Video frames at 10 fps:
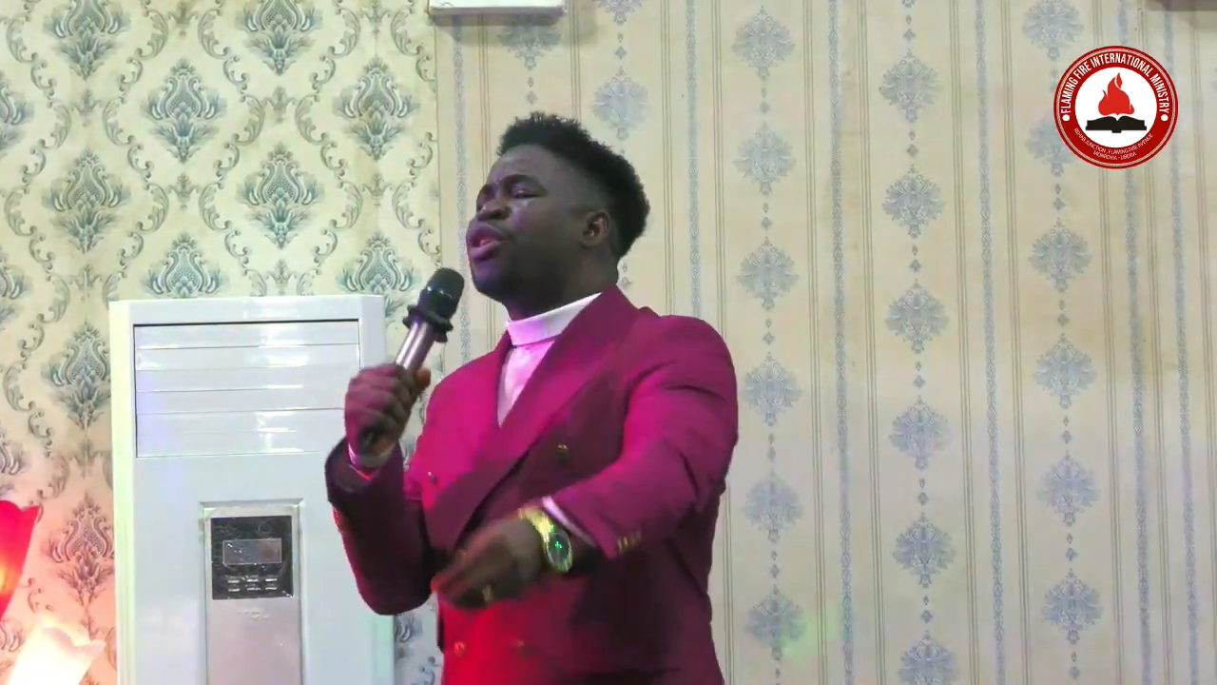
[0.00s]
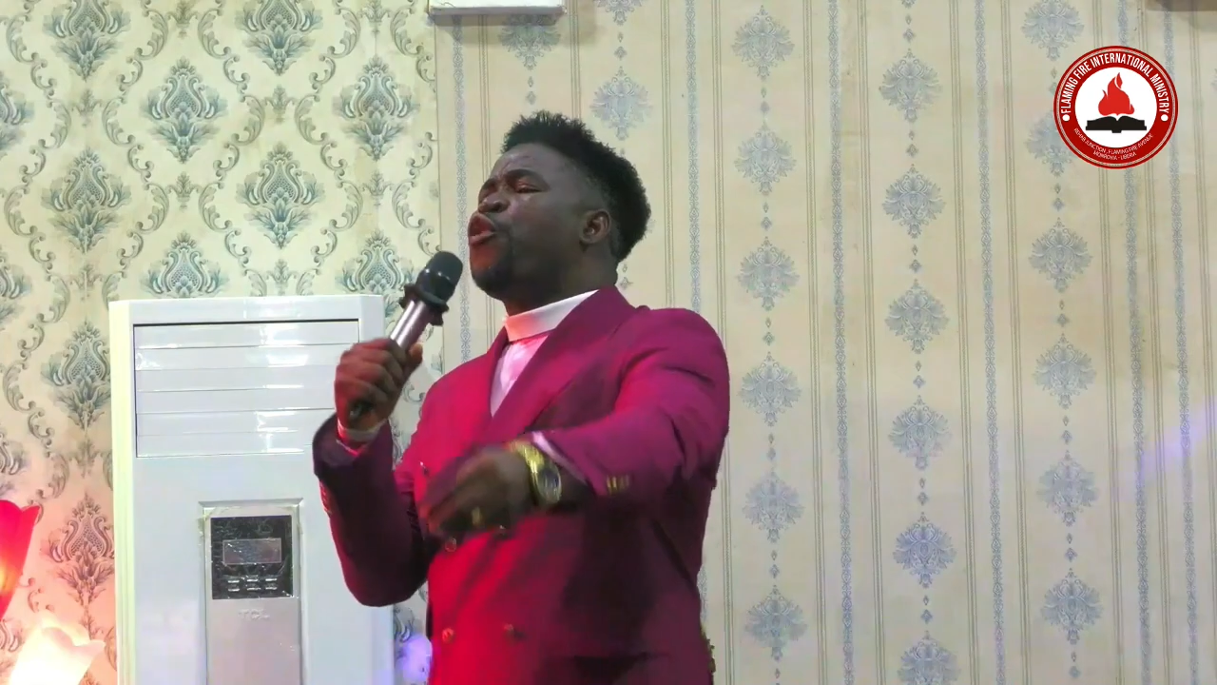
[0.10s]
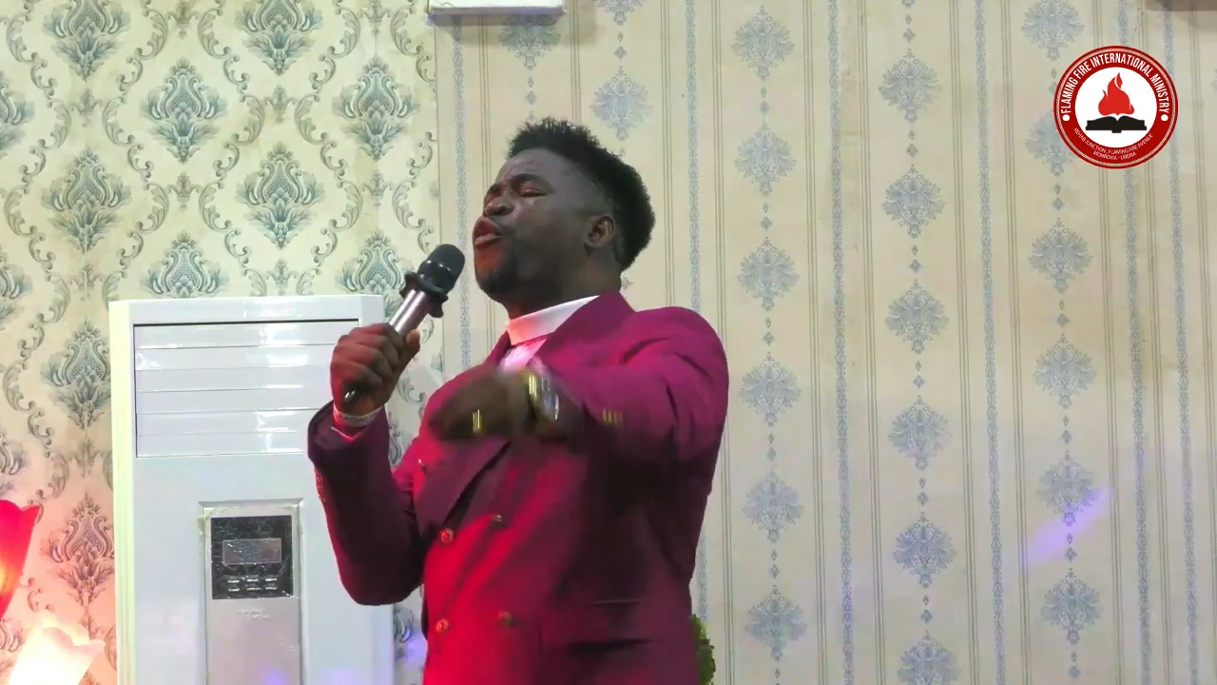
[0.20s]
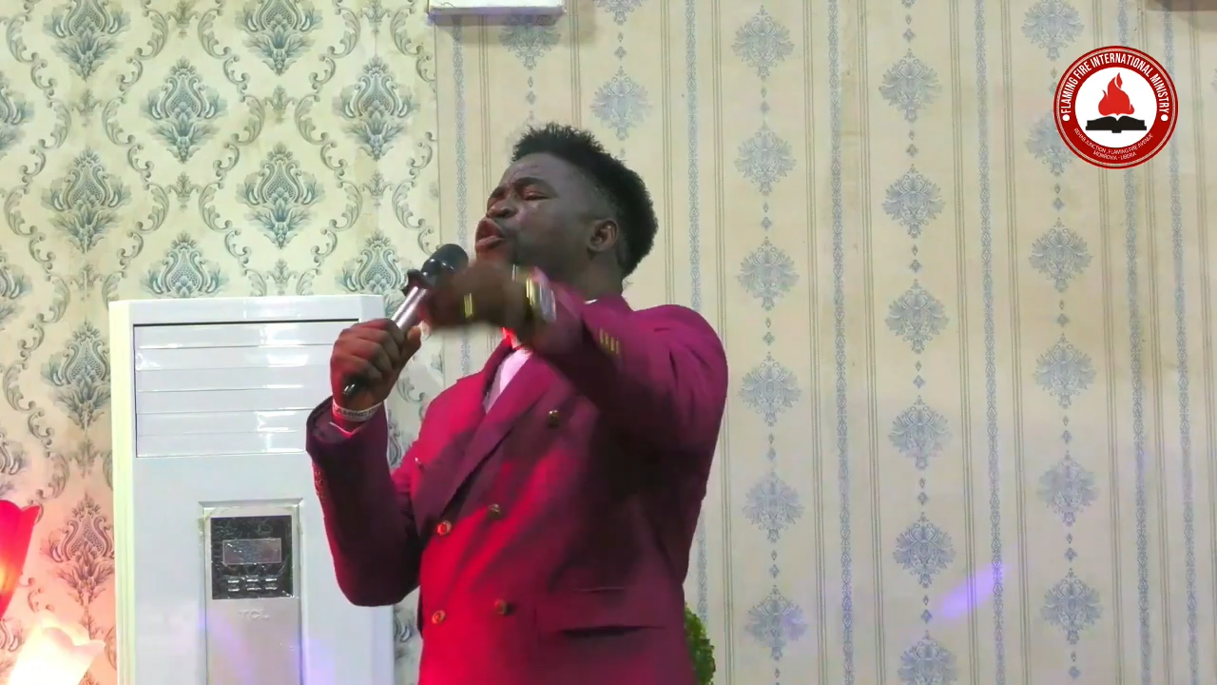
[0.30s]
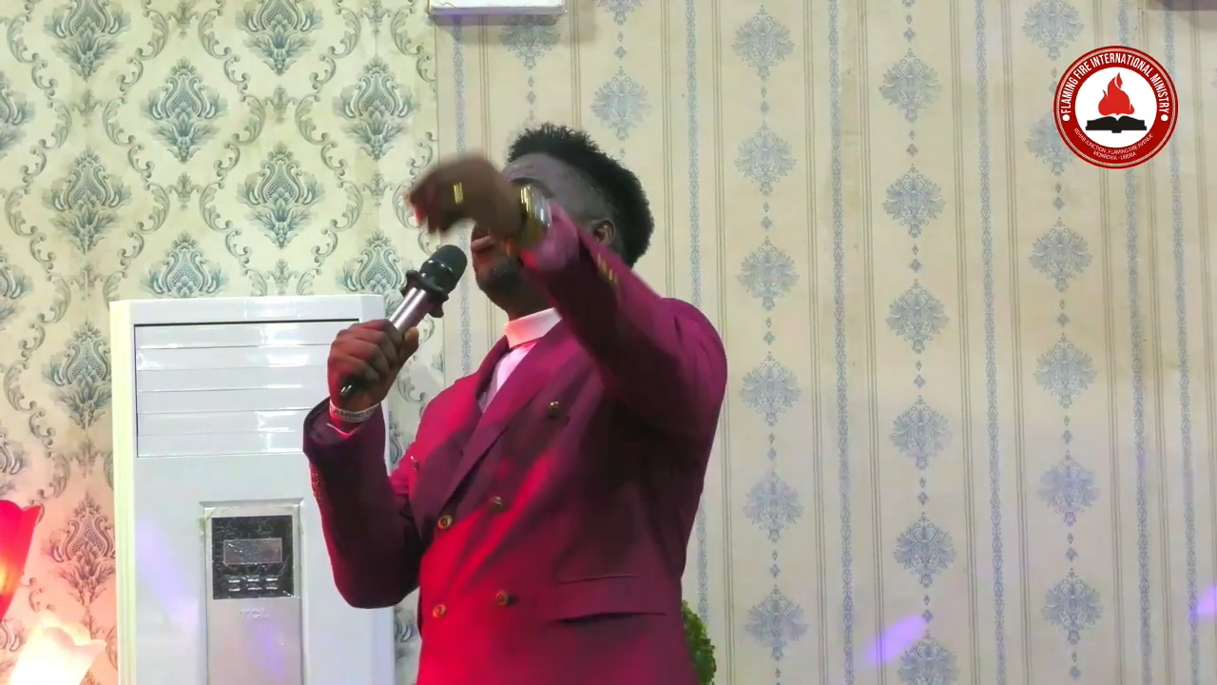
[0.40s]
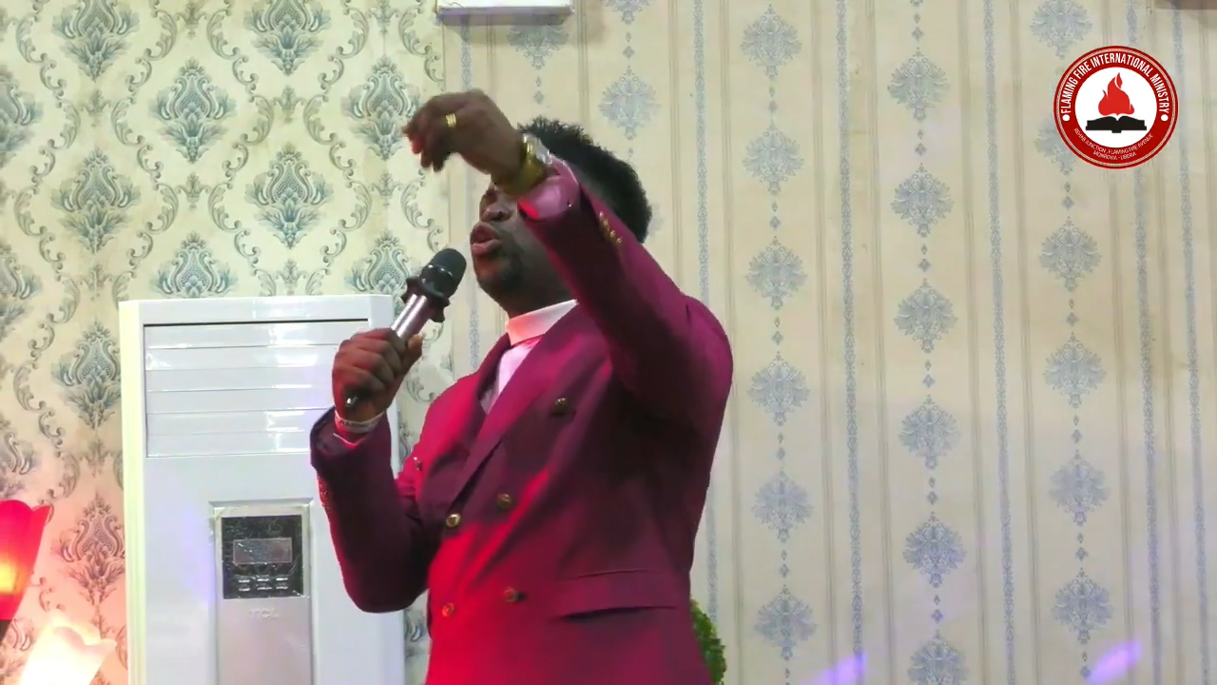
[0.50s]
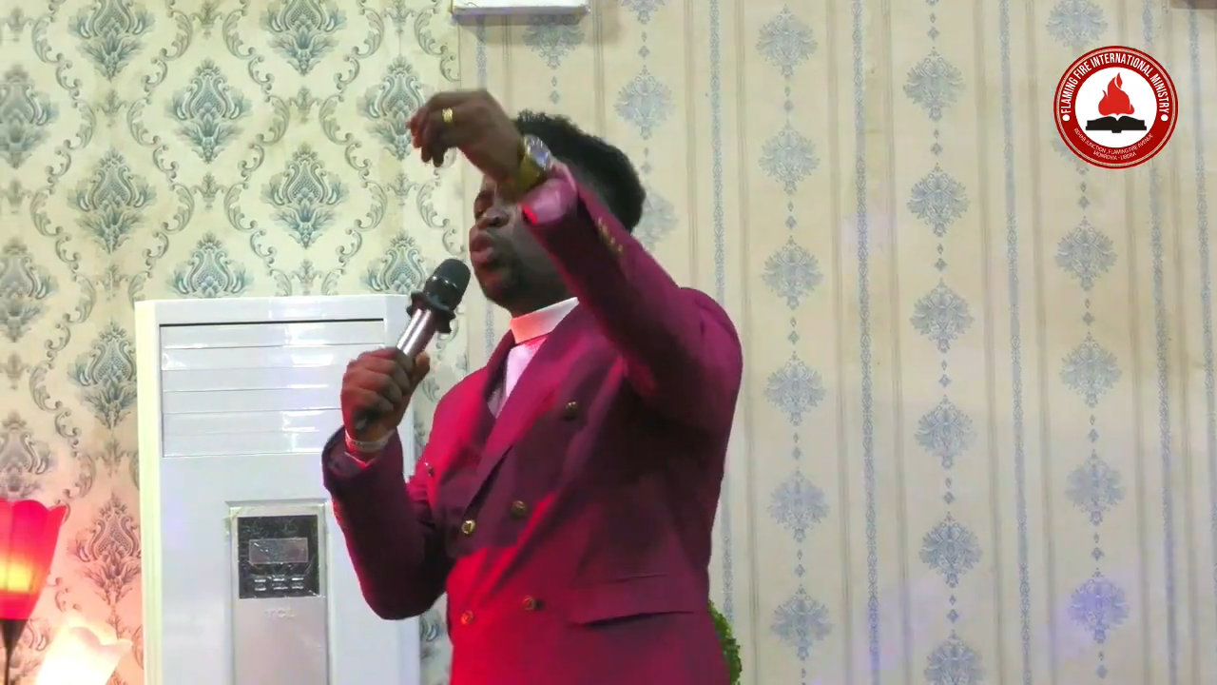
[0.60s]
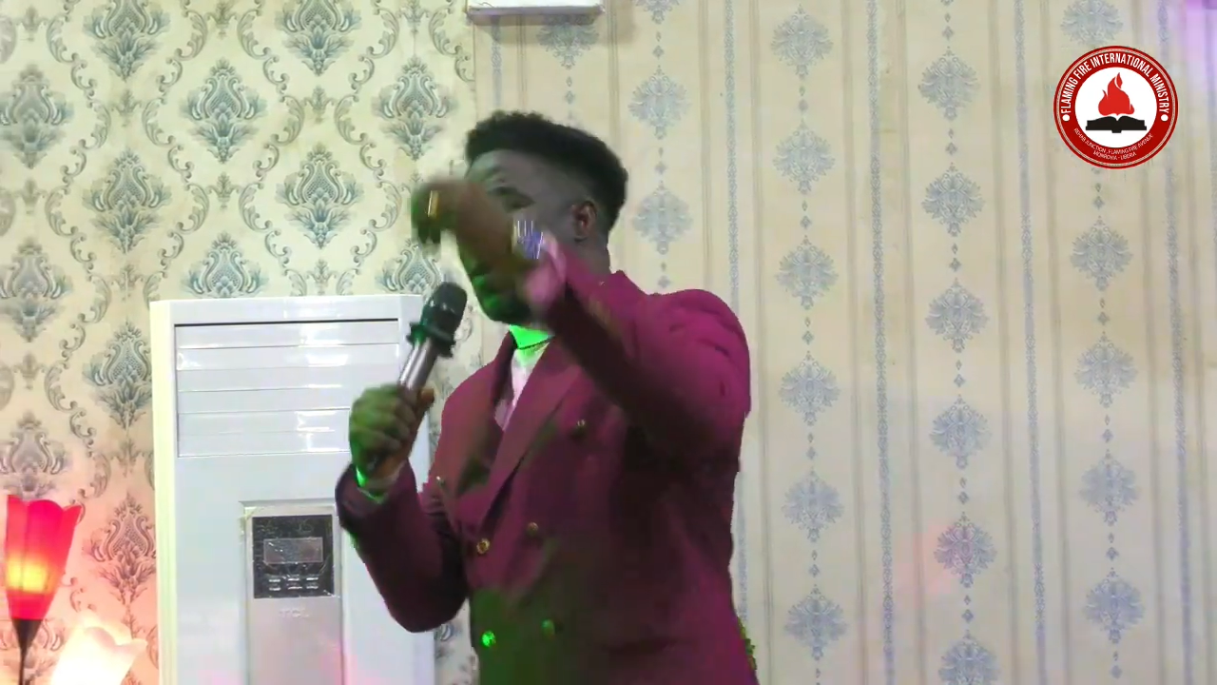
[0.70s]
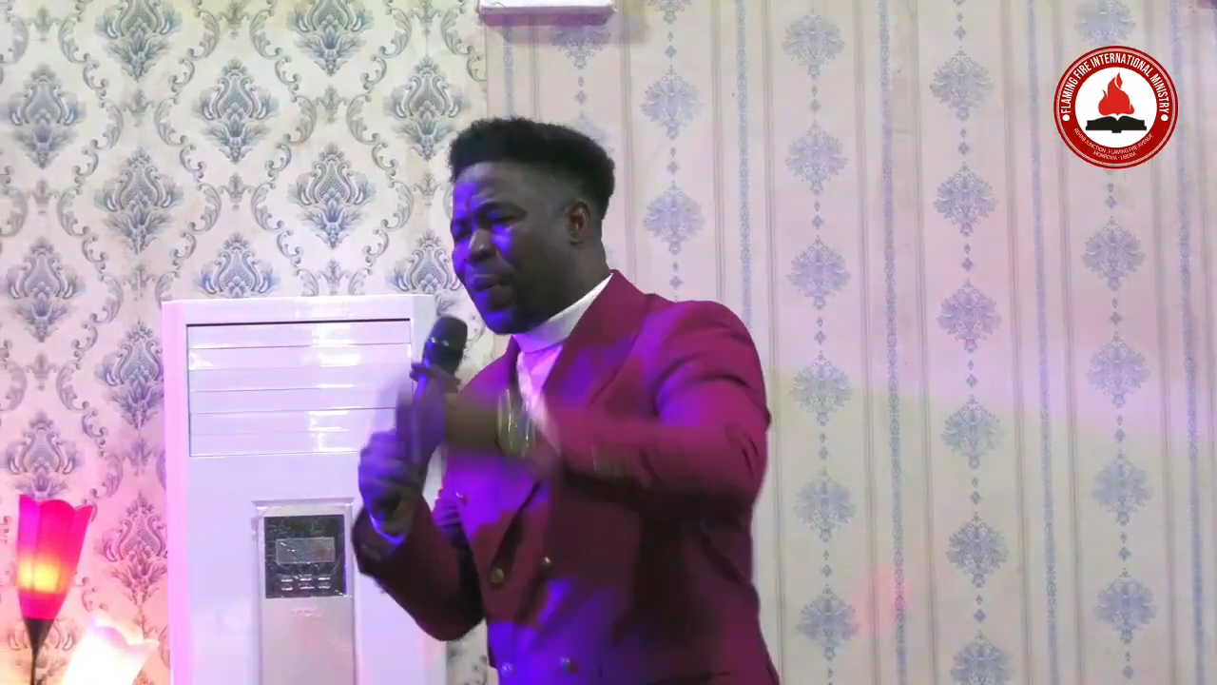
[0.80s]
refused to